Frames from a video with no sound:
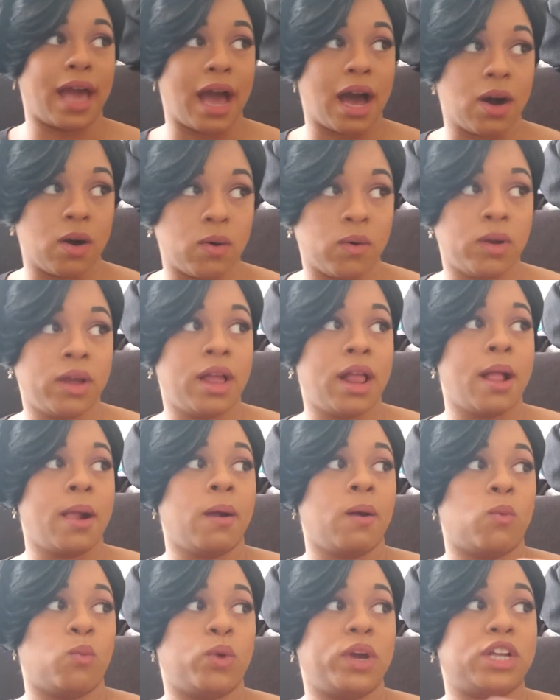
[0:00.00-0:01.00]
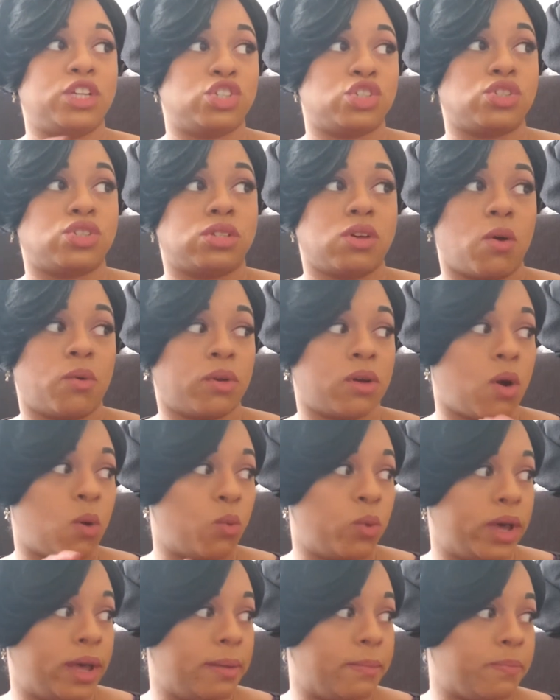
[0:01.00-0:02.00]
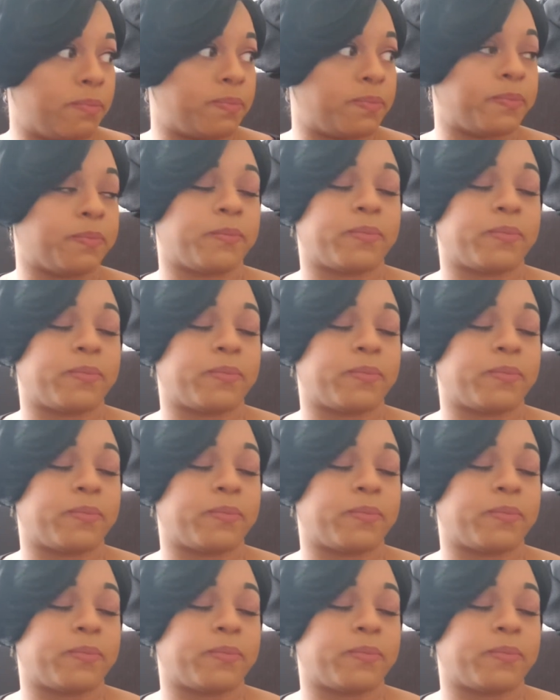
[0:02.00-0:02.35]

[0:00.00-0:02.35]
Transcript: out. We just don't know when.